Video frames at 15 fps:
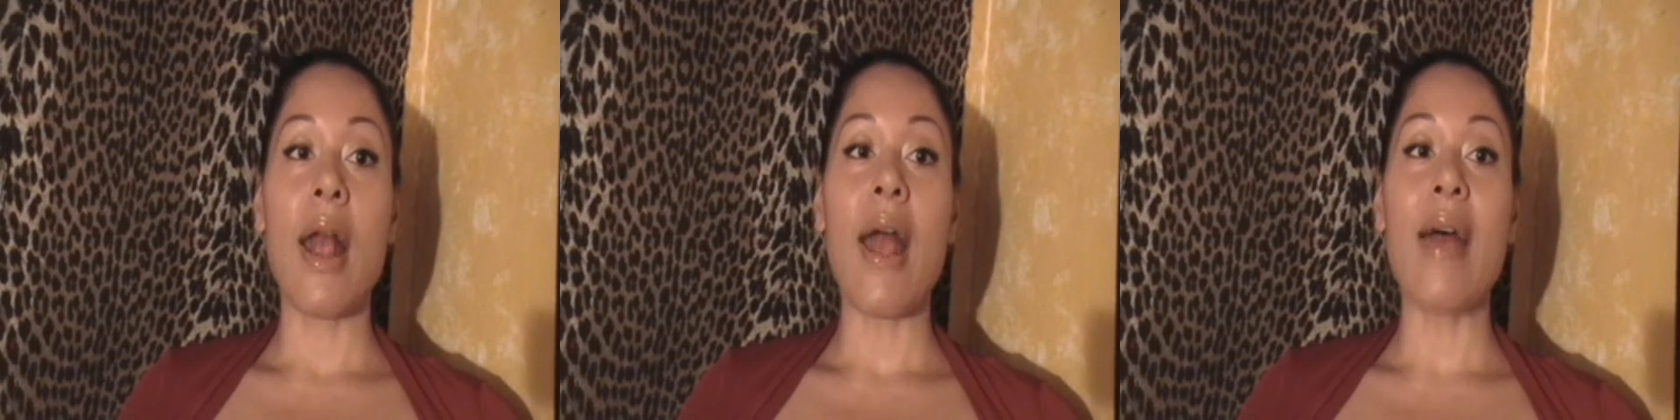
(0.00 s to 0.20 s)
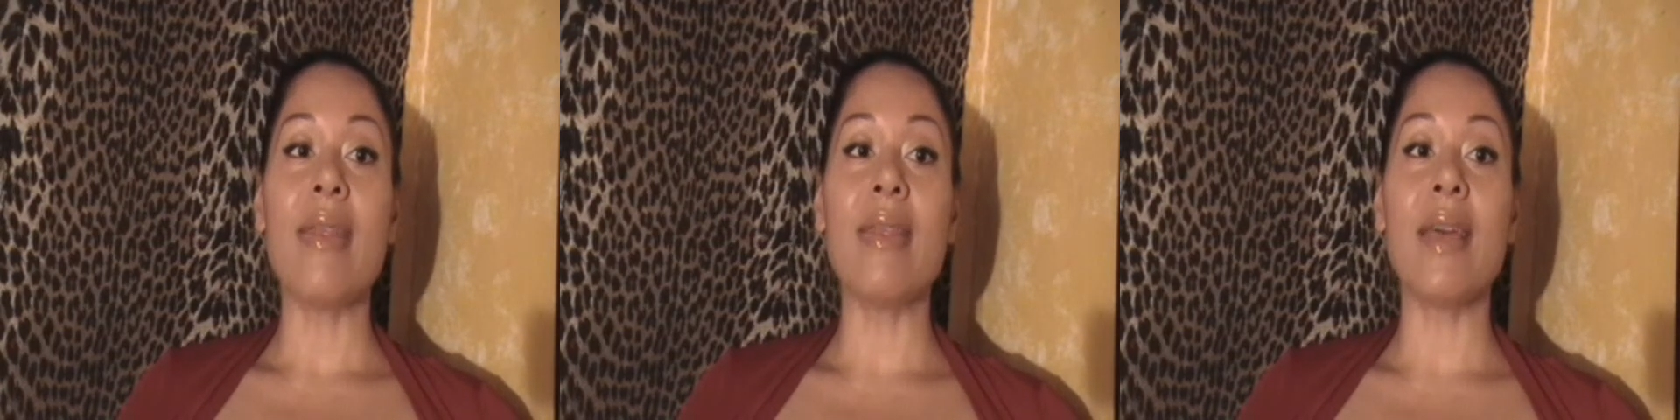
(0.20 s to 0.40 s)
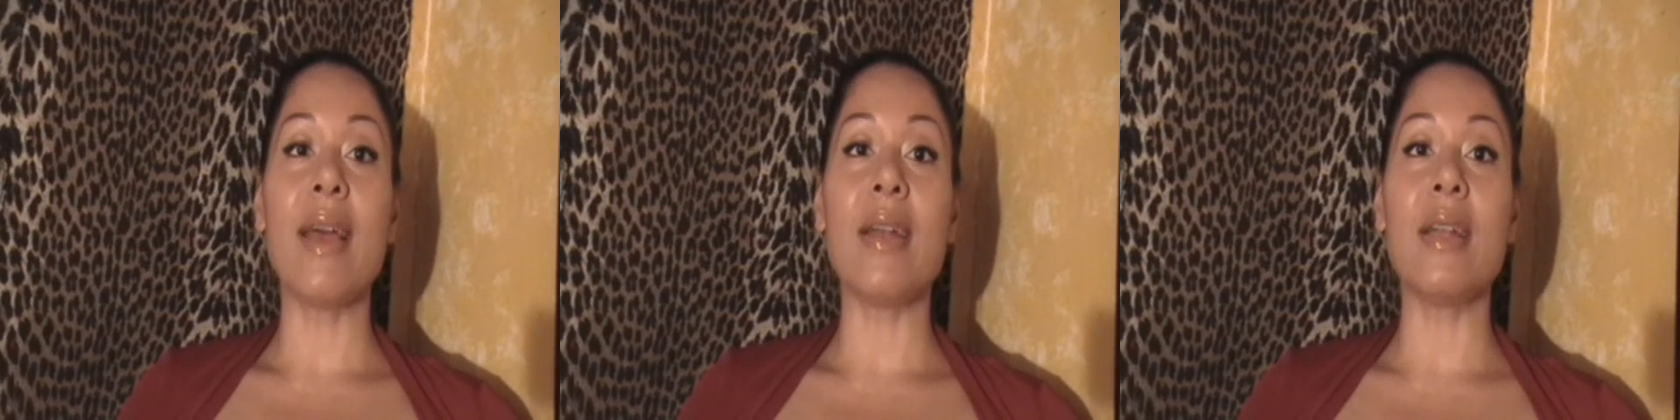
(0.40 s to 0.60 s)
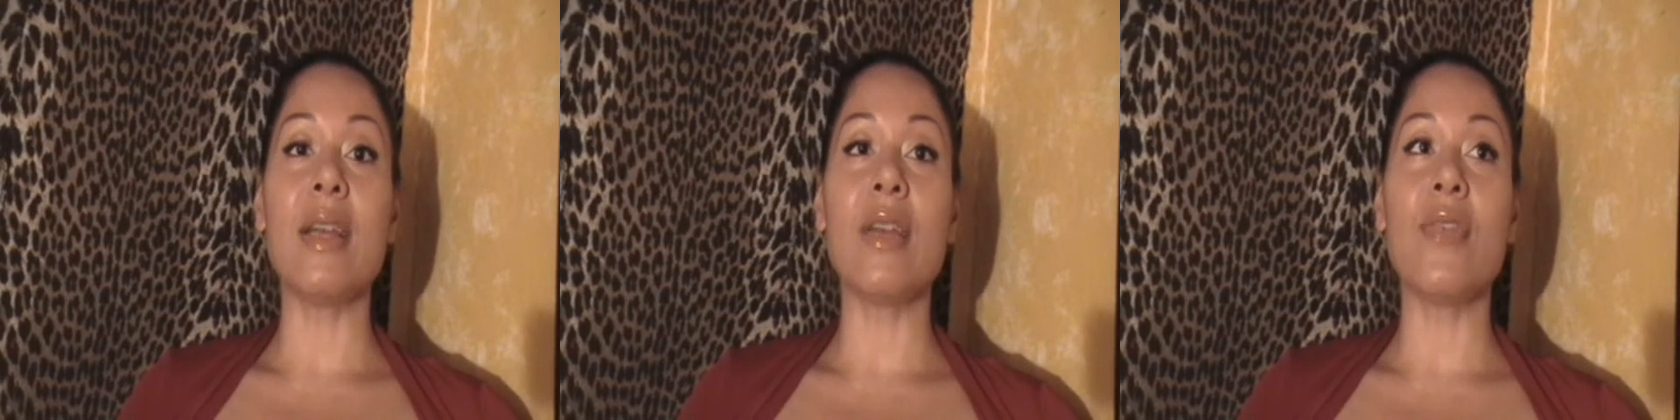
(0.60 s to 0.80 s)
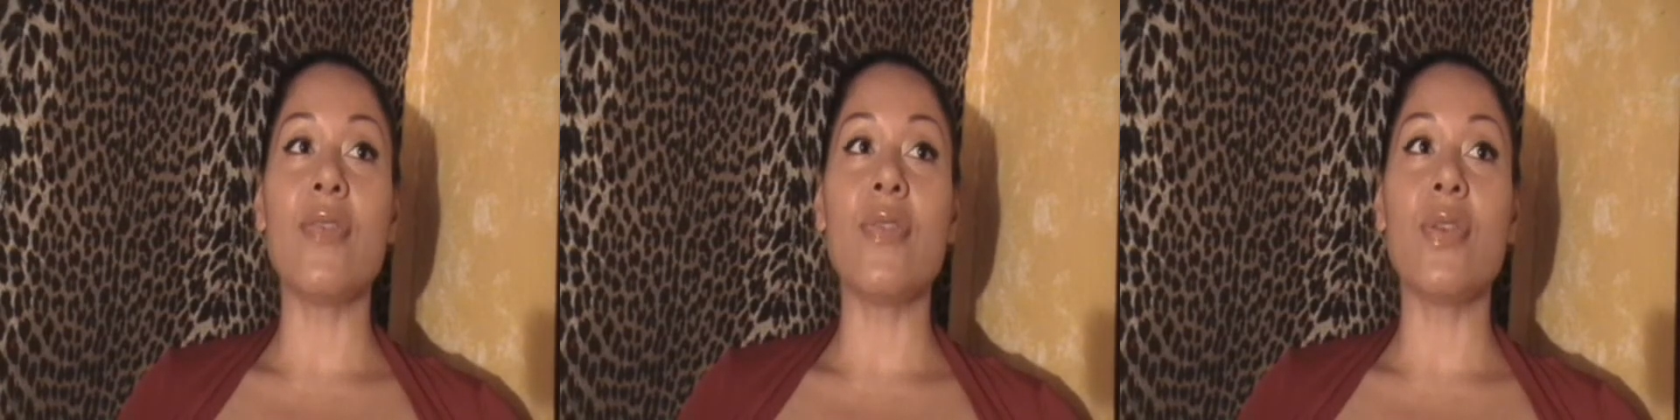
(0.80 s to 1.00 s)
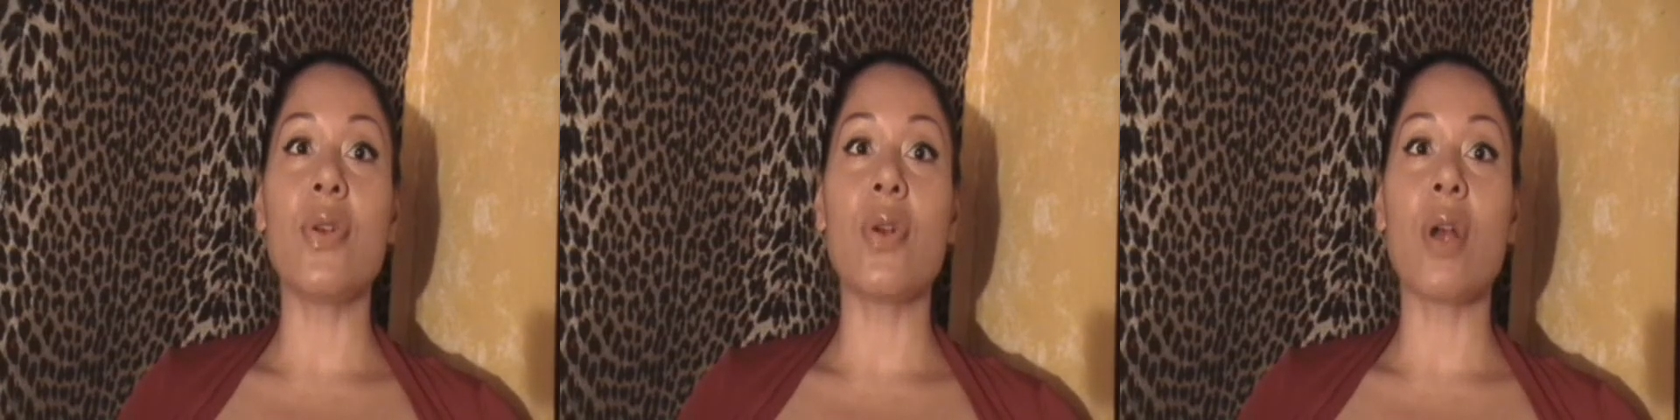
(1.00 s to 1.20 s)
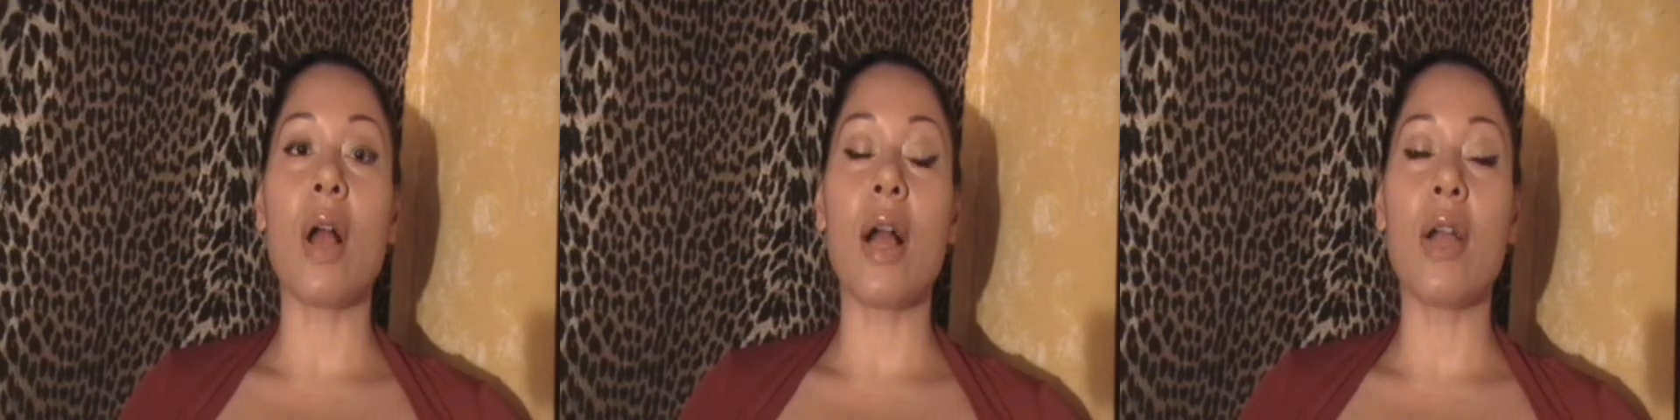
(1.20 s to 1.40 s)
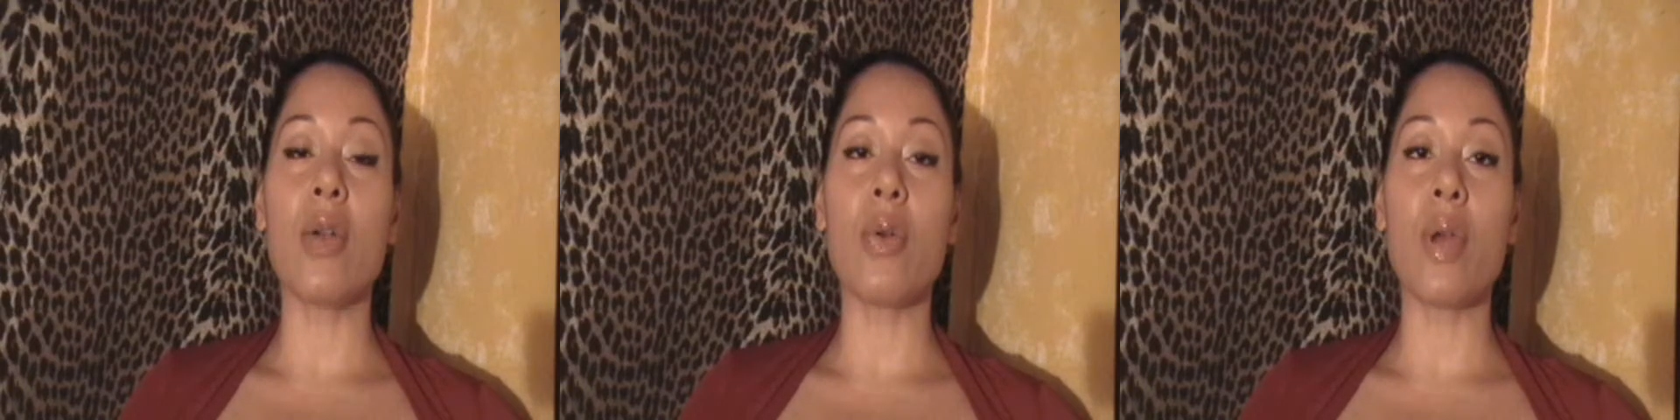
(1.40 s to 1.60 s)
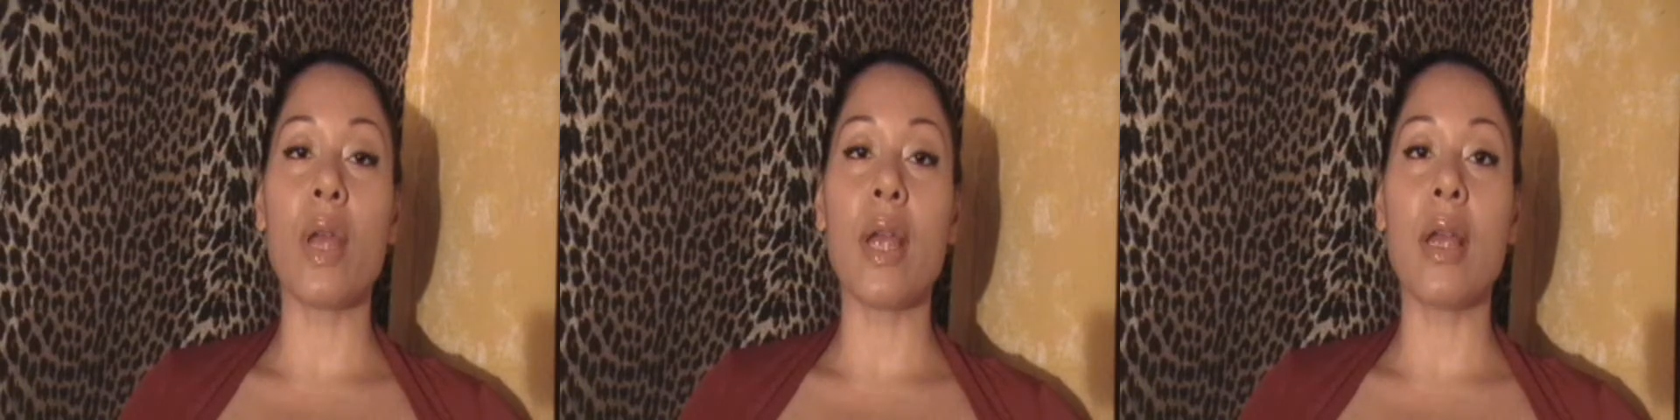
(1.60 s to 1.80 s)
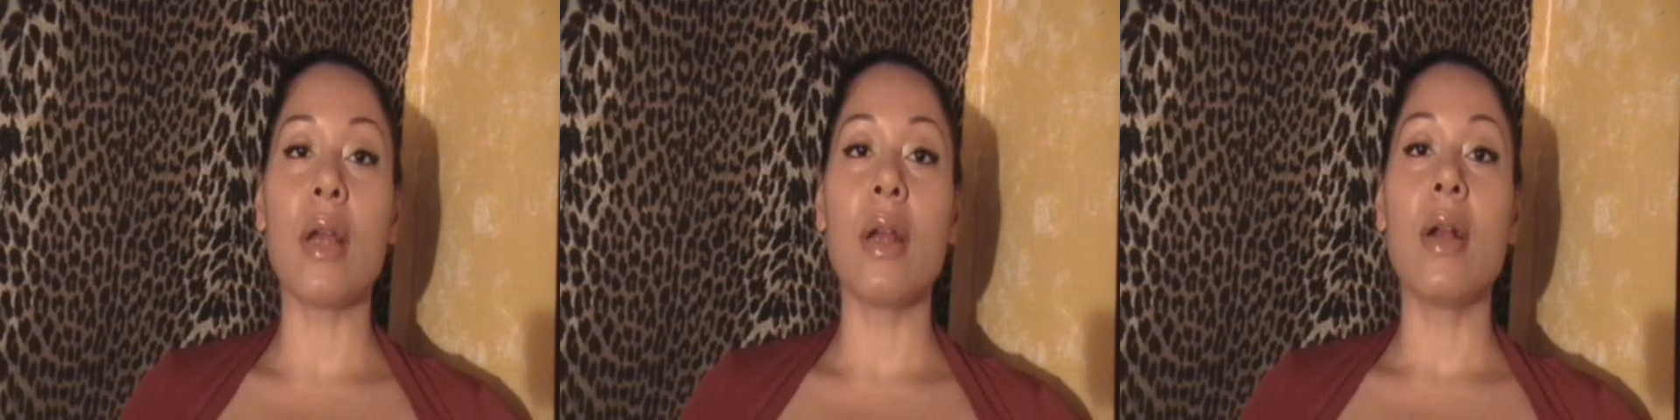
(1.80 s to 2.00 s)
and then if you're
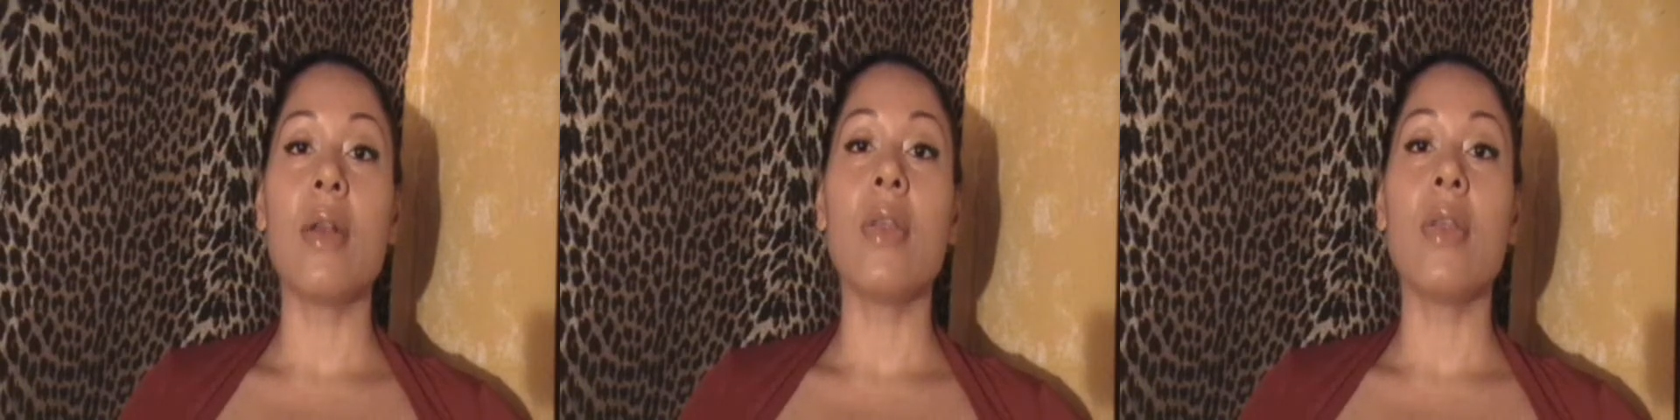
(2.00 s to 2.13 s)
hungry,